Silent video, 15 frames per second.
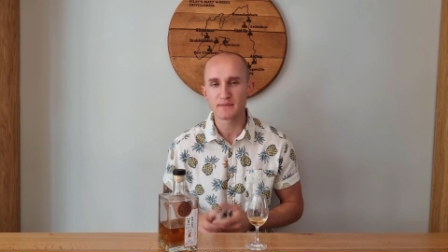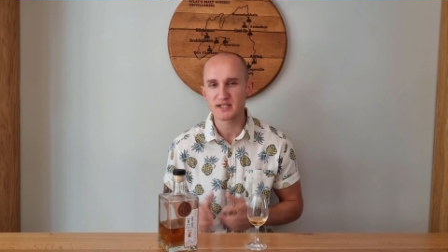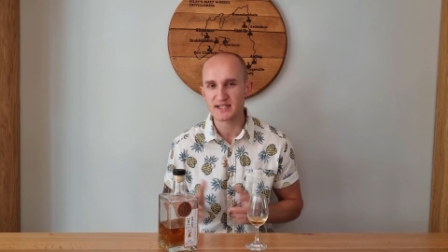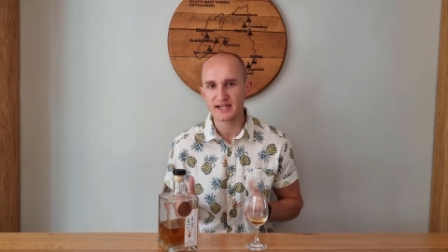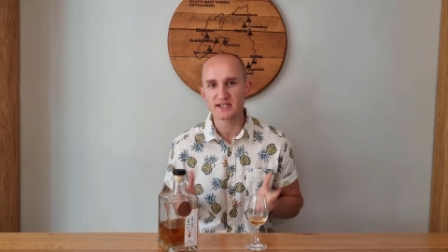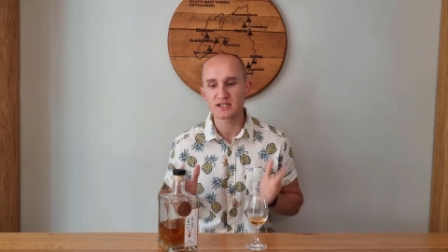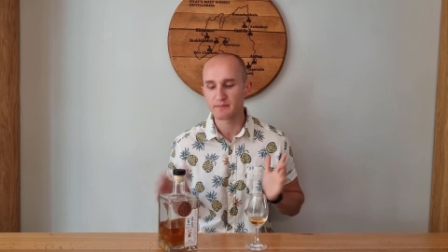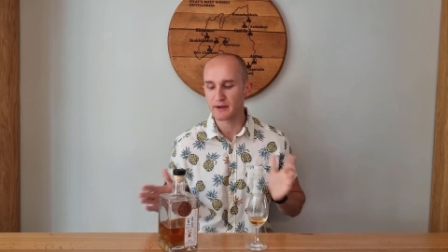
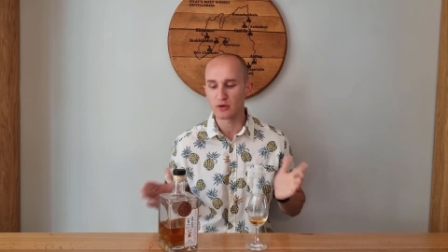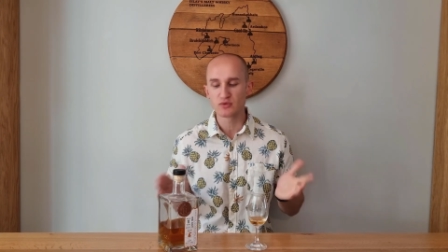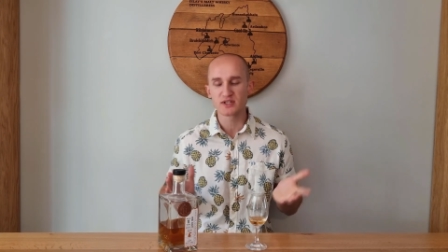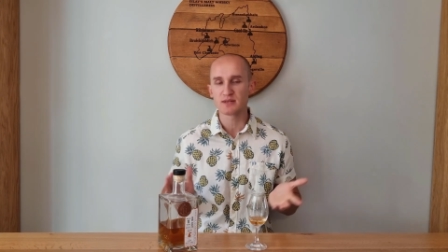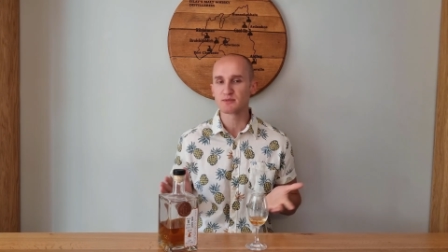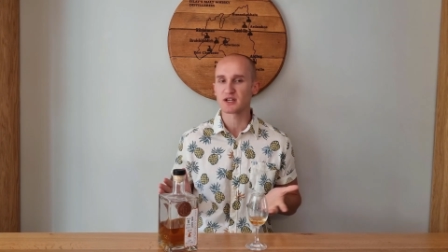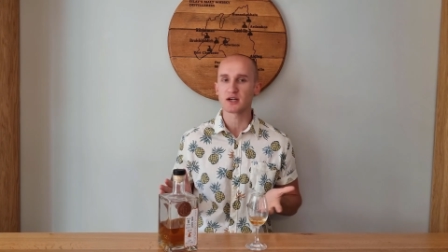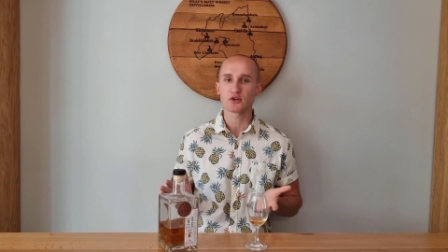£60
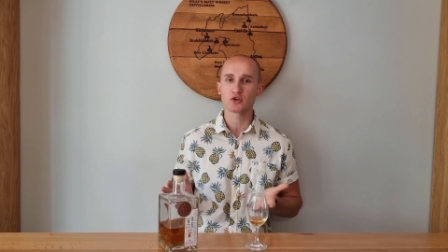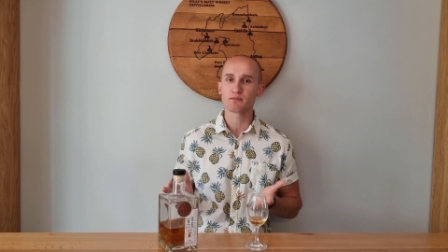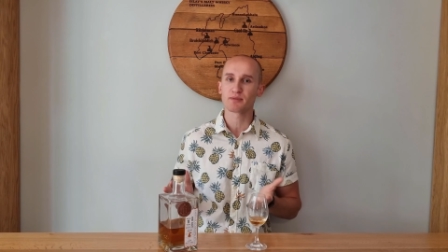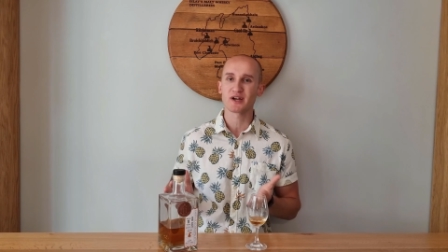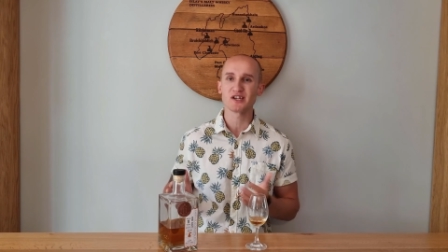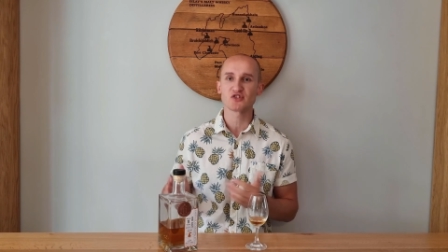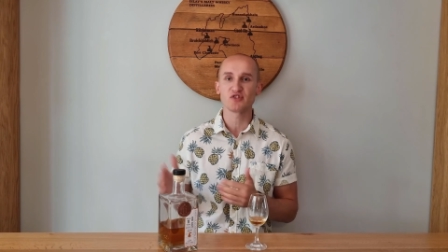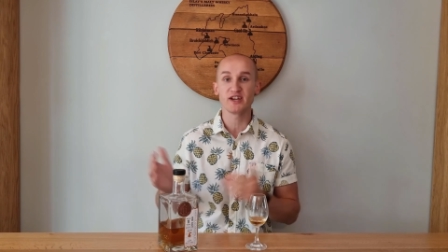seems like a good
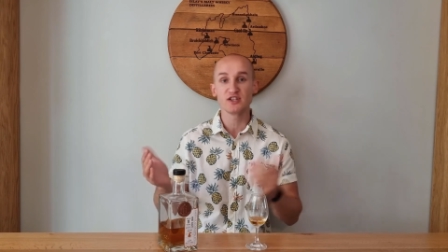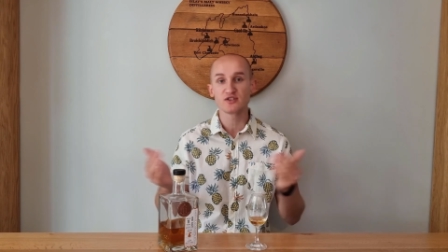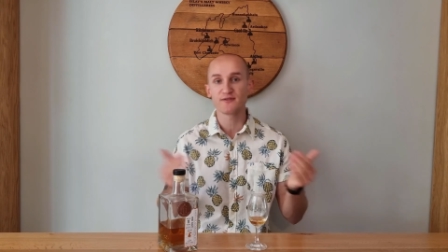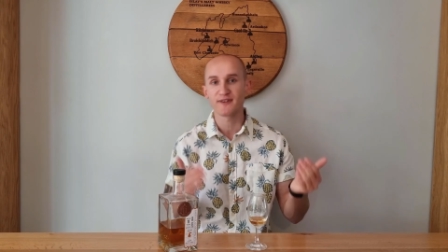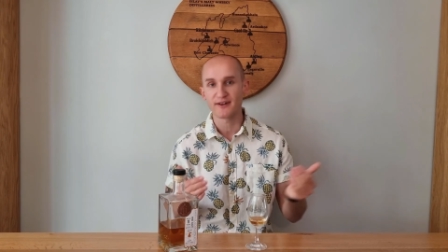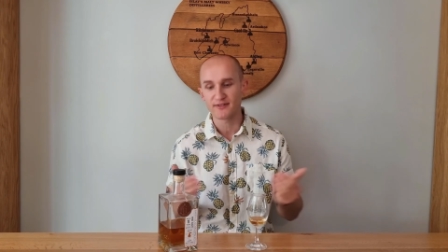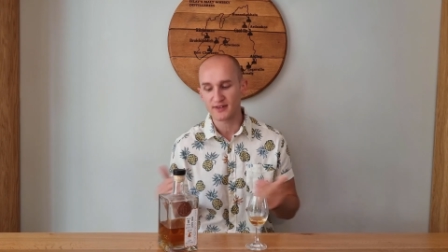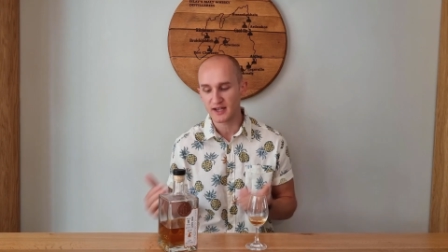price range,
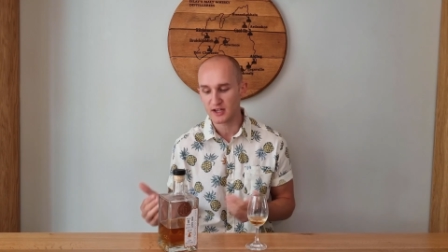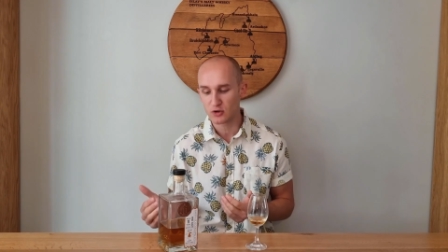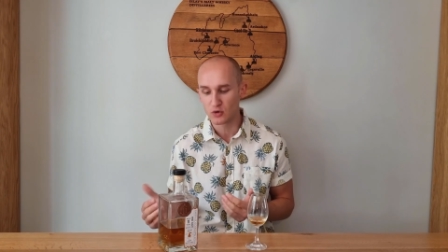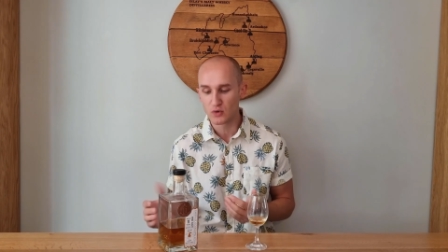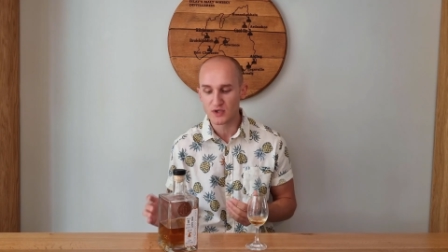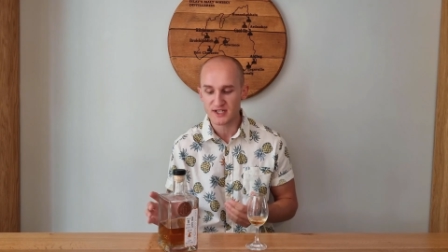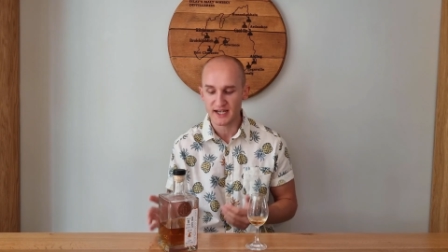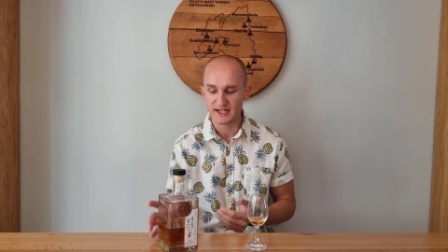50
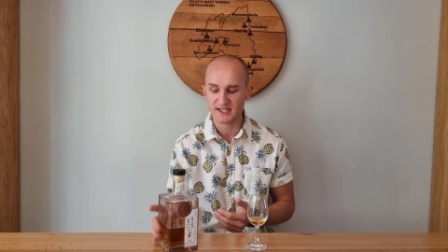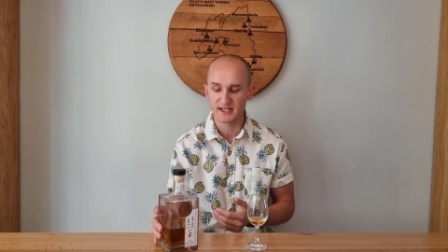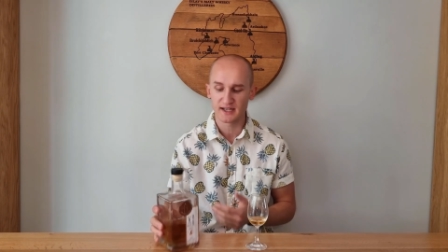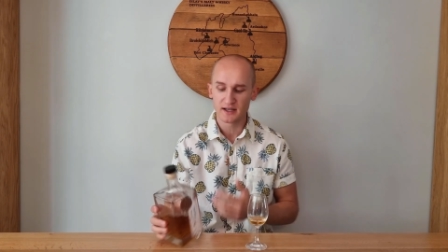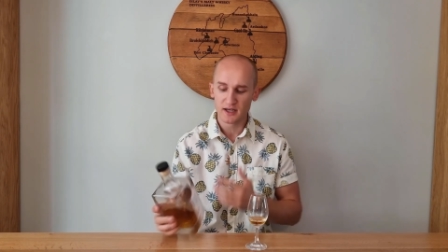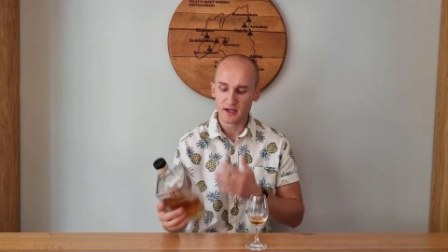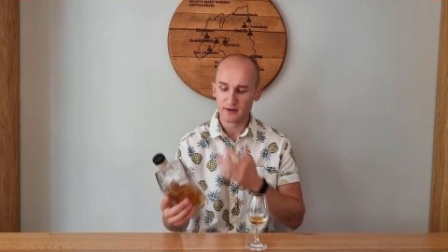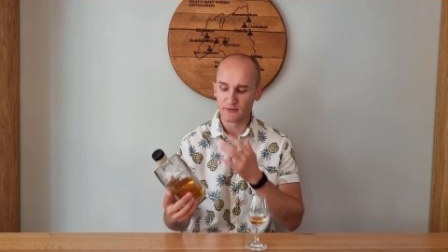to 60
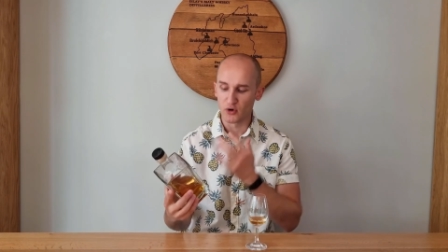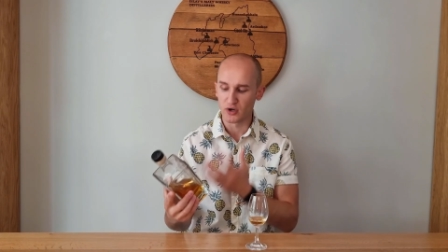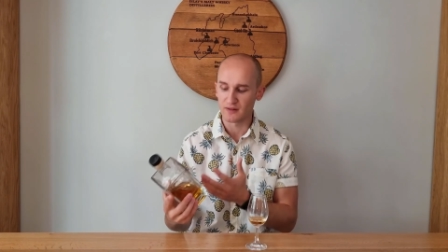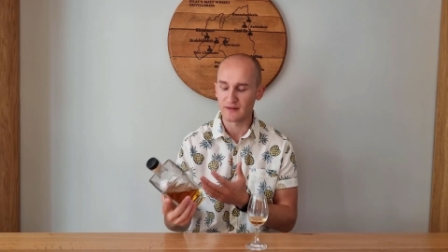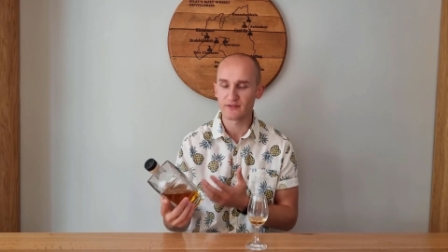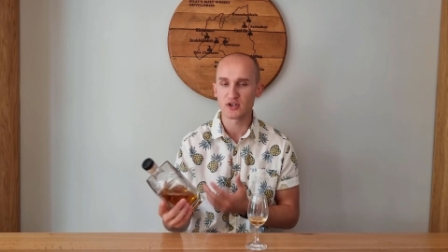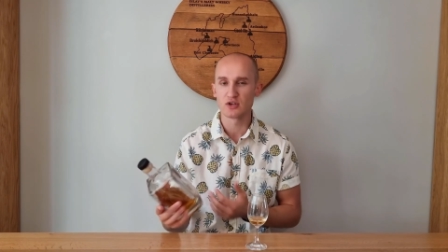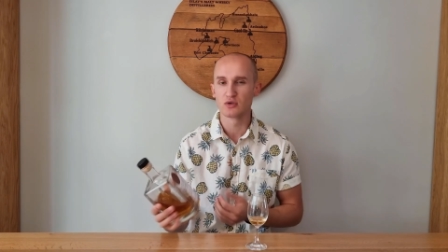for an
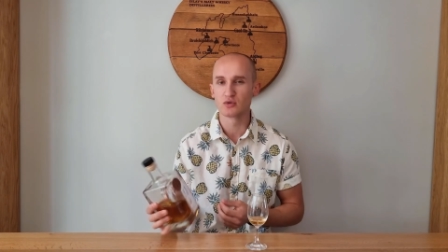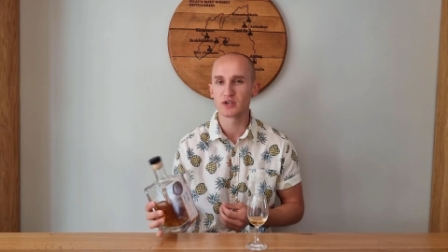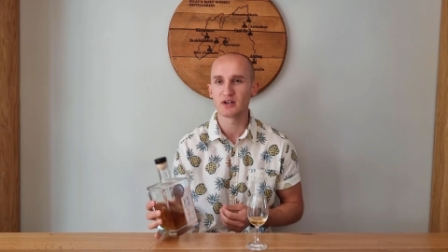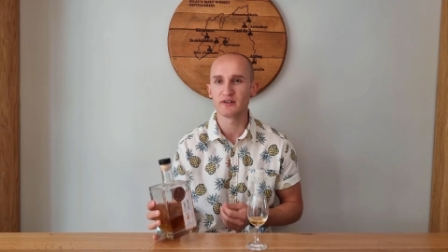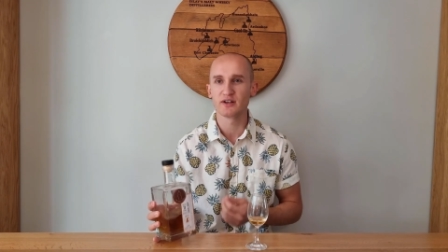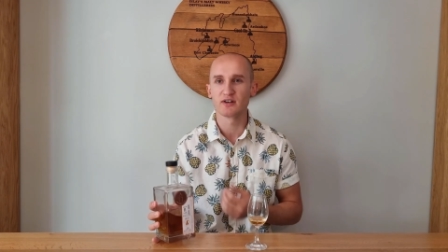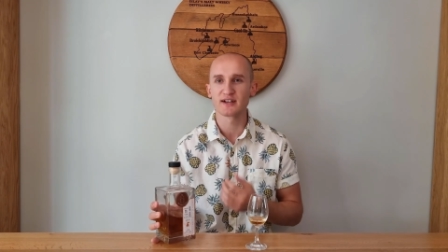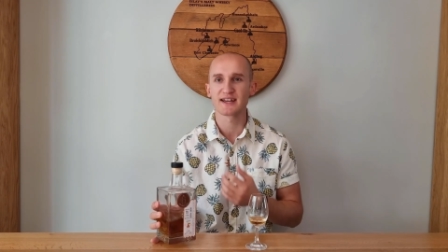11 year old
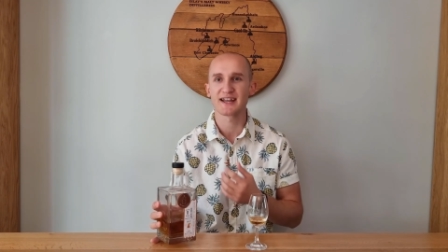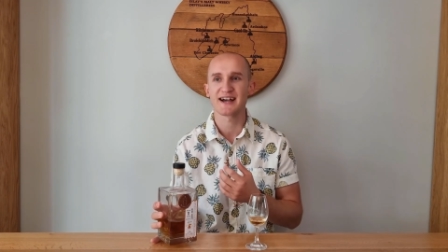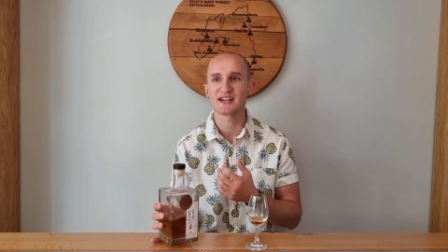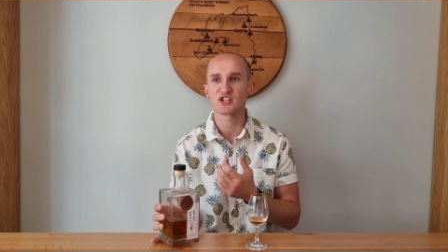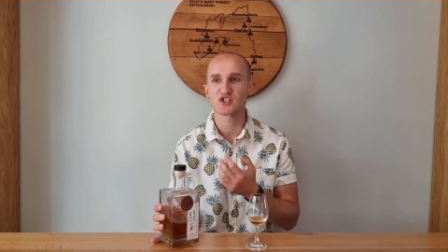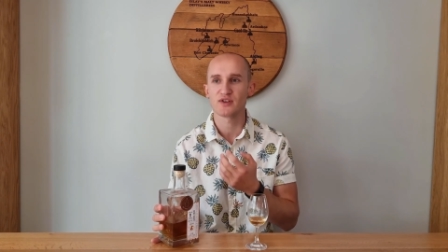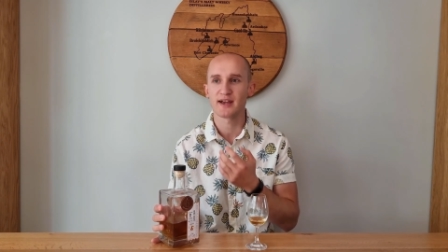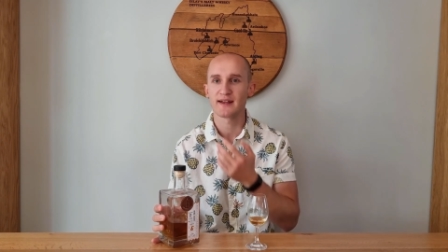Kalilat
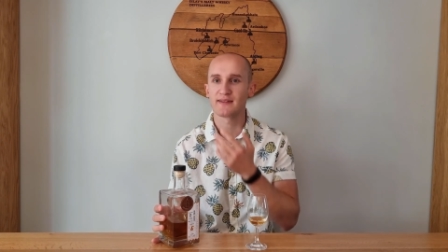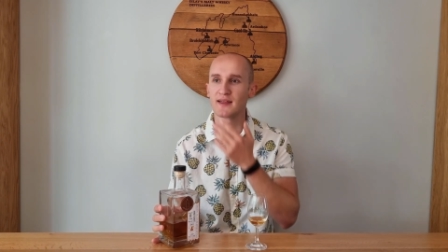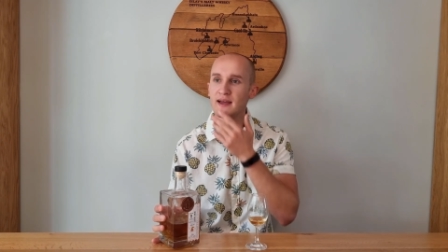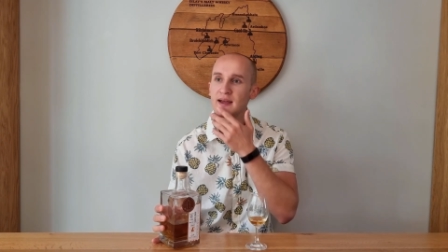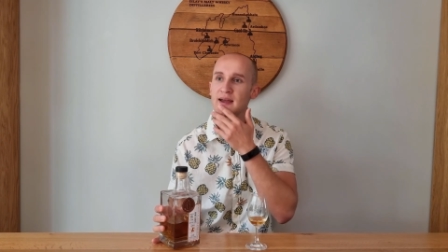cask strength.